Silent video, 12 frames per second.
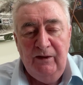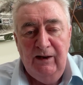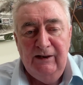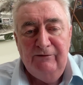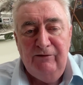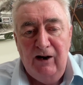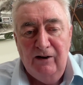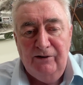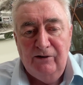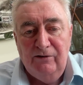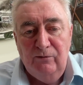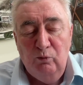his
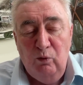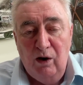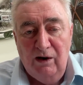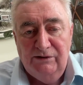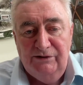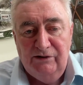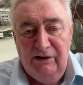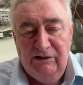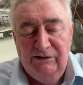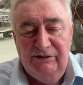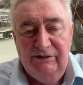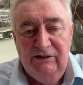father was or
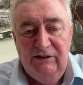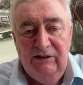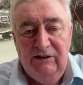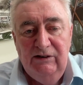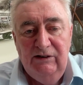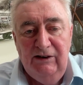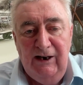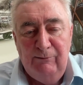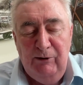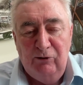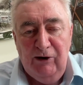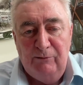is, he'll
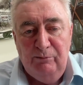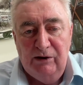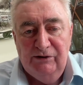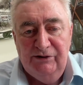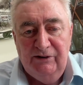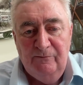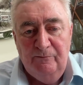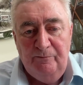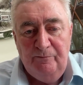be a great person.